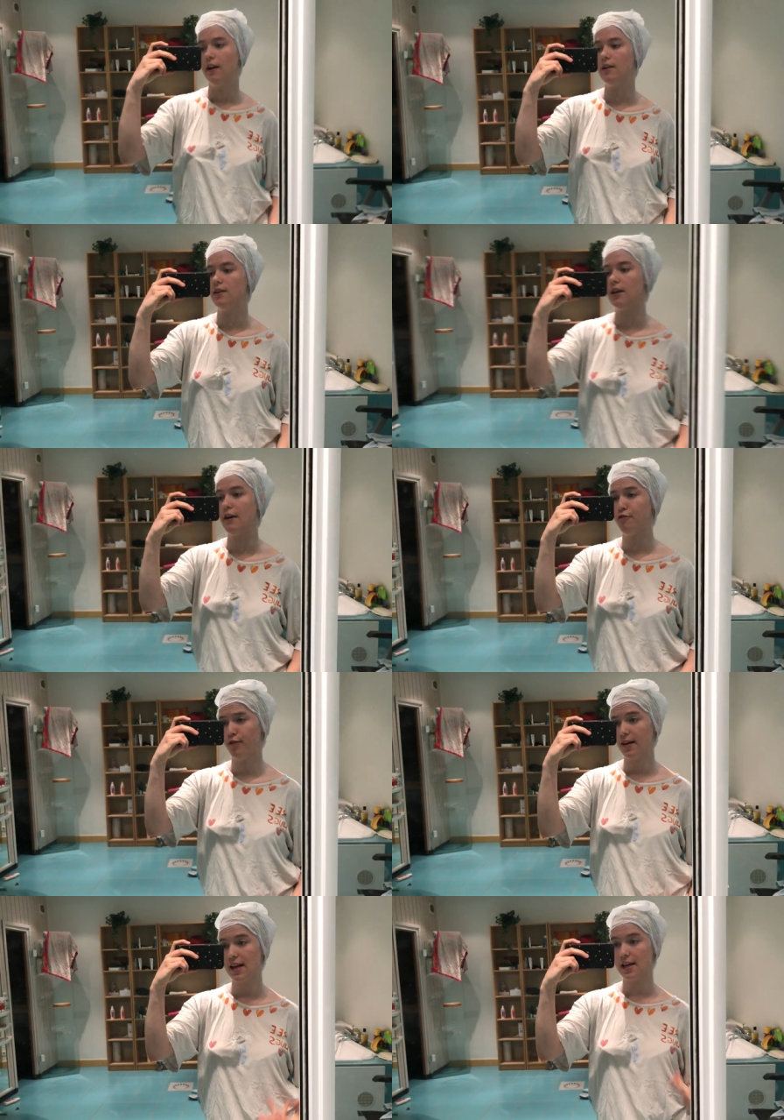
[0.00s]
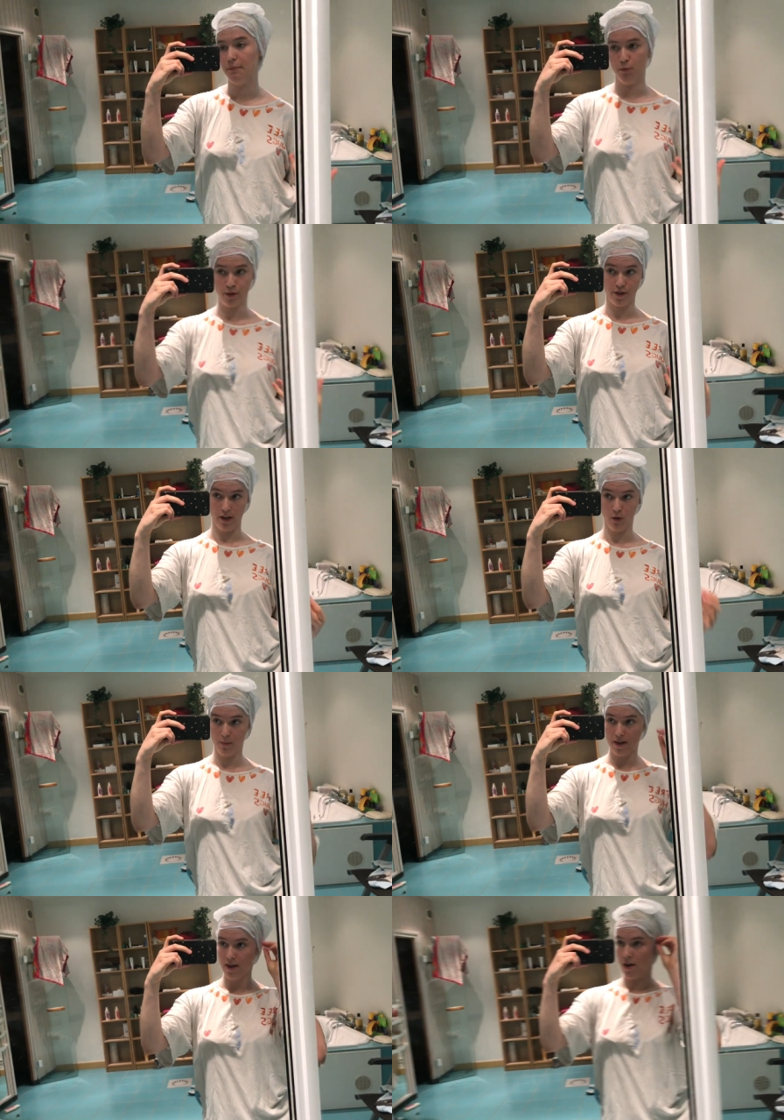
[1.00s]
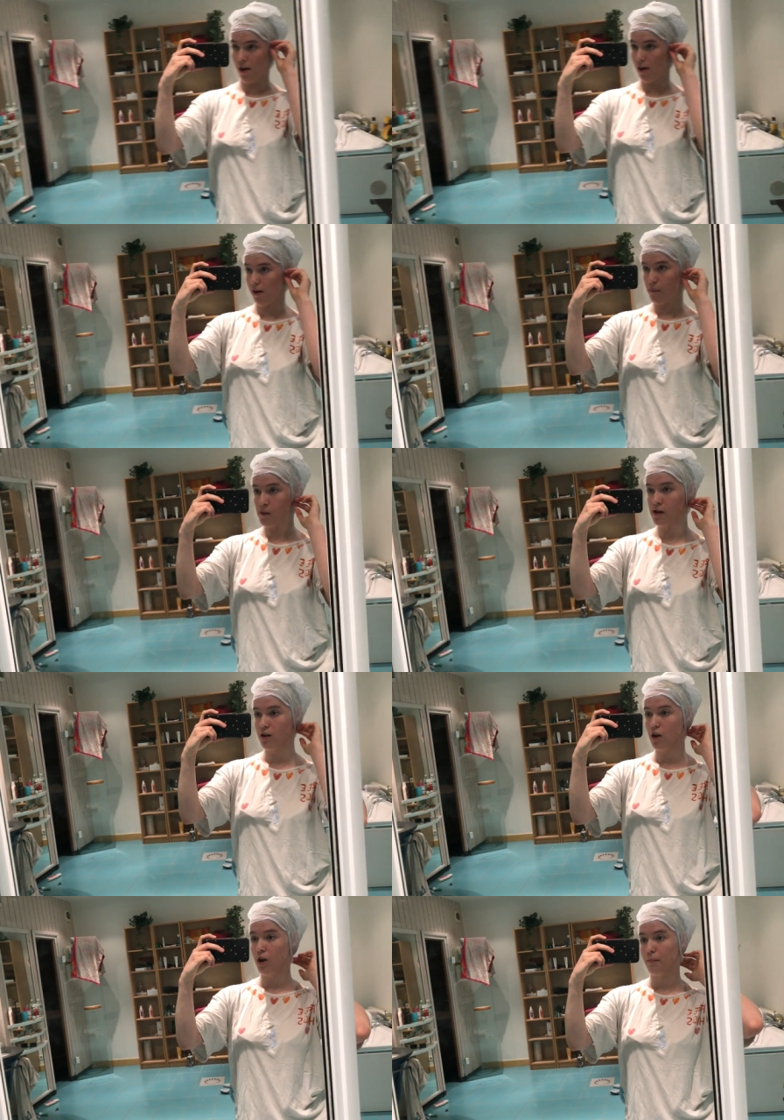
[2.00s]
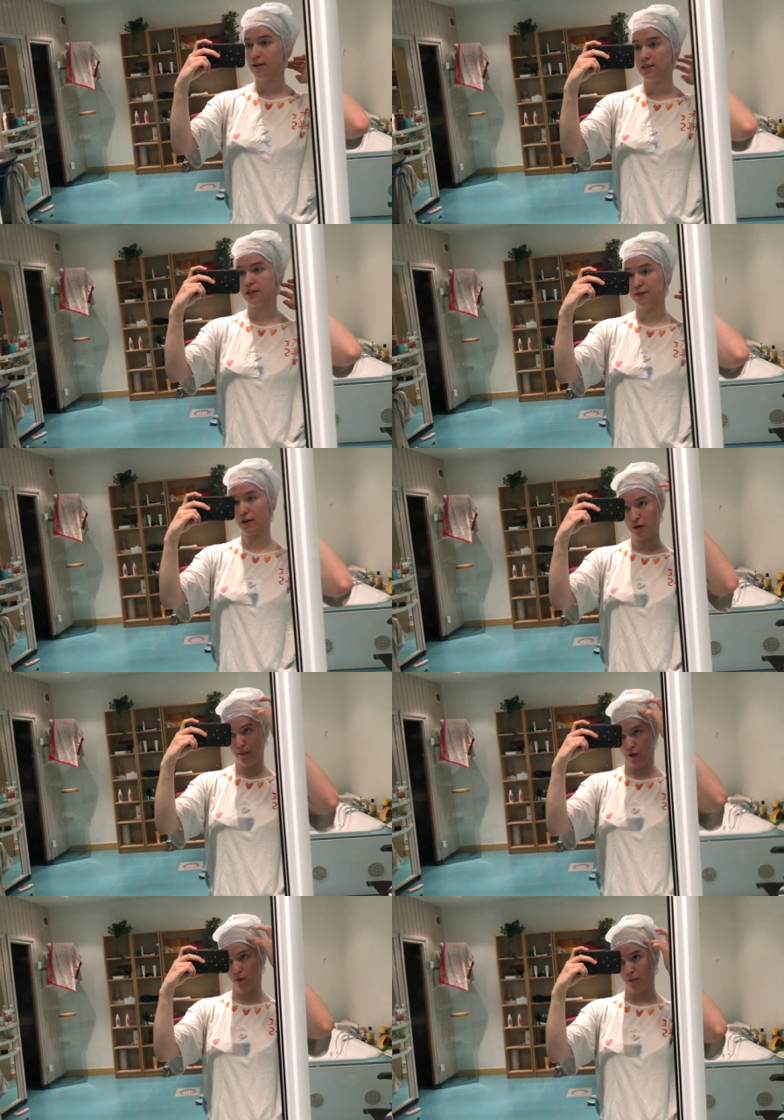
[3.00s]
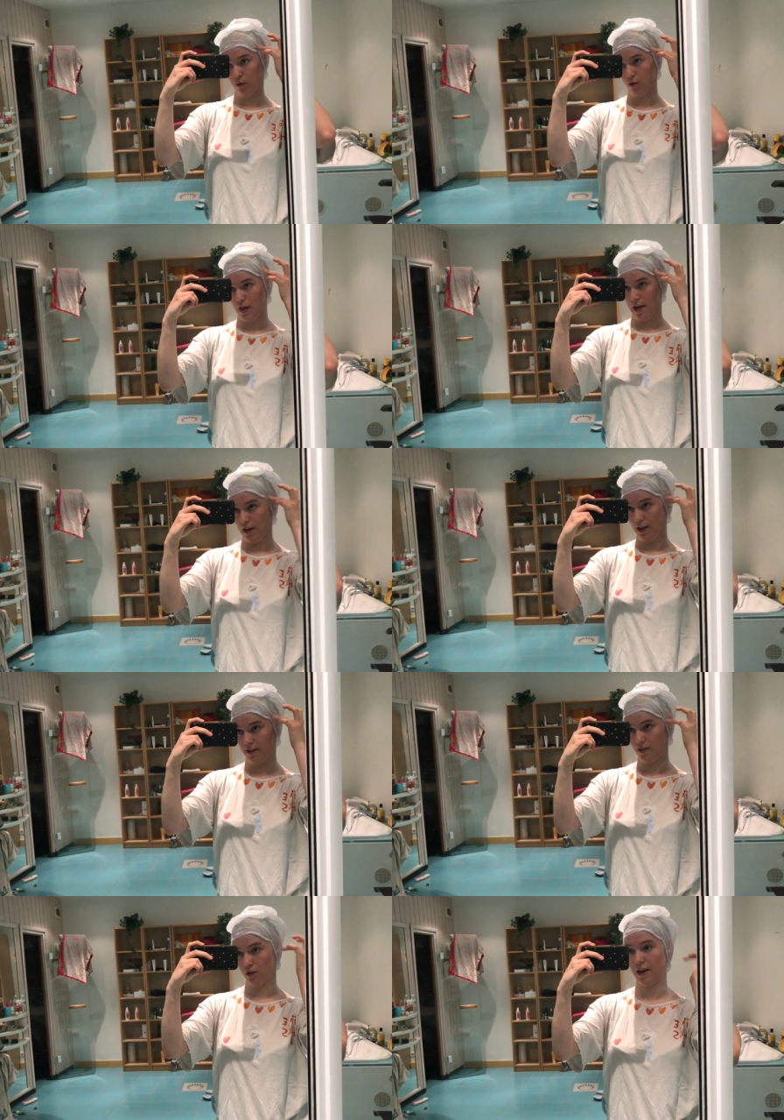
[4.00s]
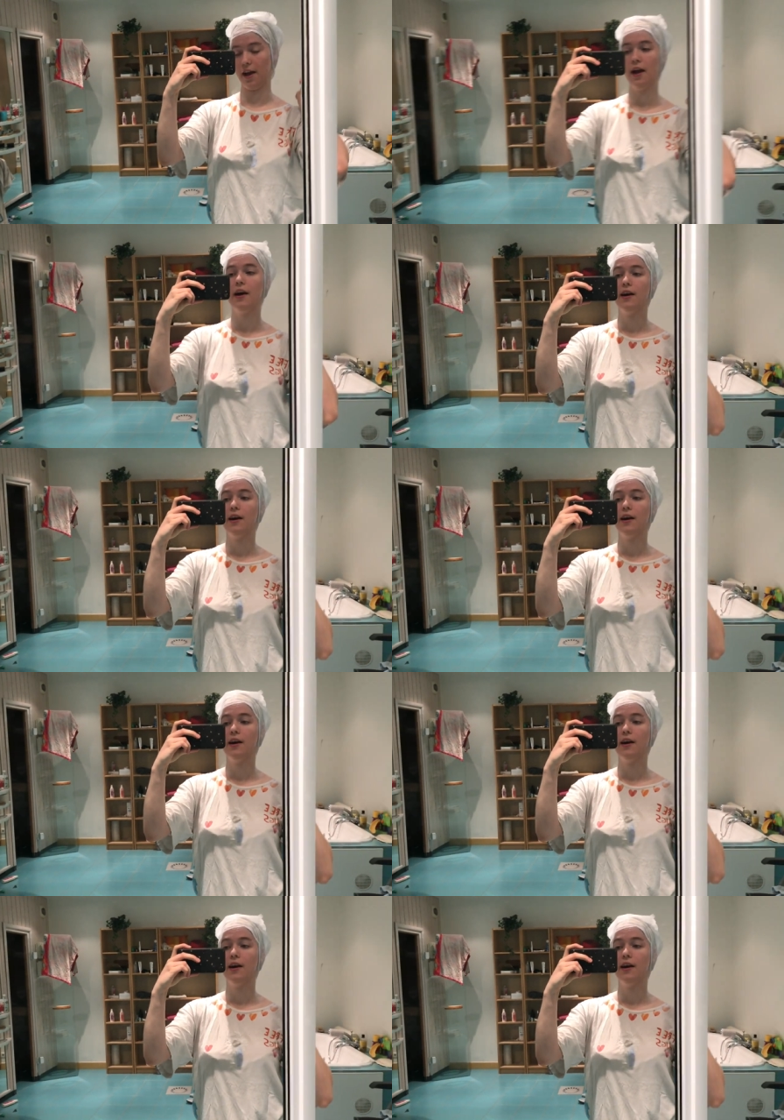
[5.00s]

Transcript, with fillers: Uh, I feel it, it burns a little bit. Um, but it's very bearable and it's okay.